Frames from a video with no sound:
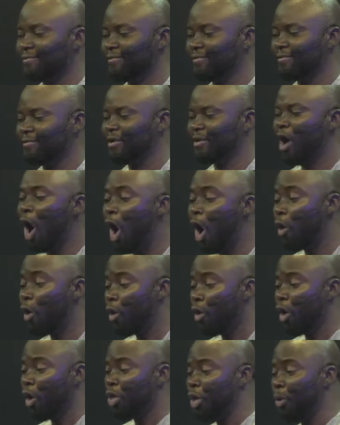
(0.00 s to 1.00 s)
Oh,
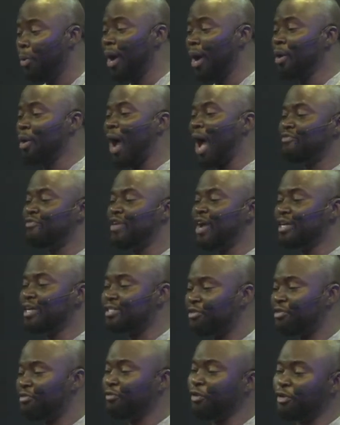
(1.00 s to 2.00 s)
you want to harvest
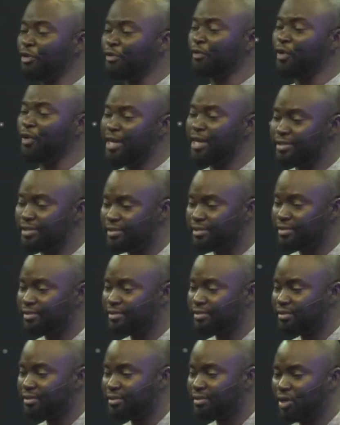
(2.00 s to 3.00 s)
fruitfulness,
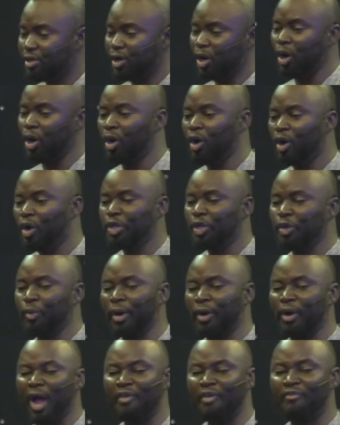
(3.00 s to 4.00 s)
or you want to
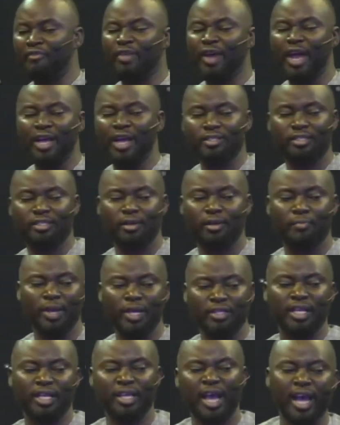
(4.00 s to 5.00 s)
harvest
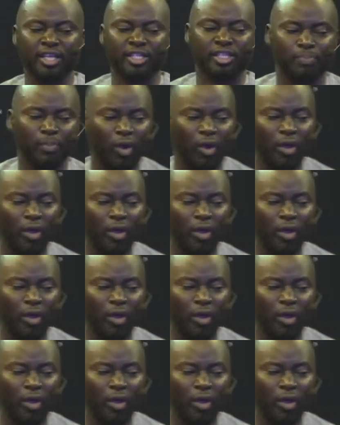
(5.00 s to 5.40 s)
business exploit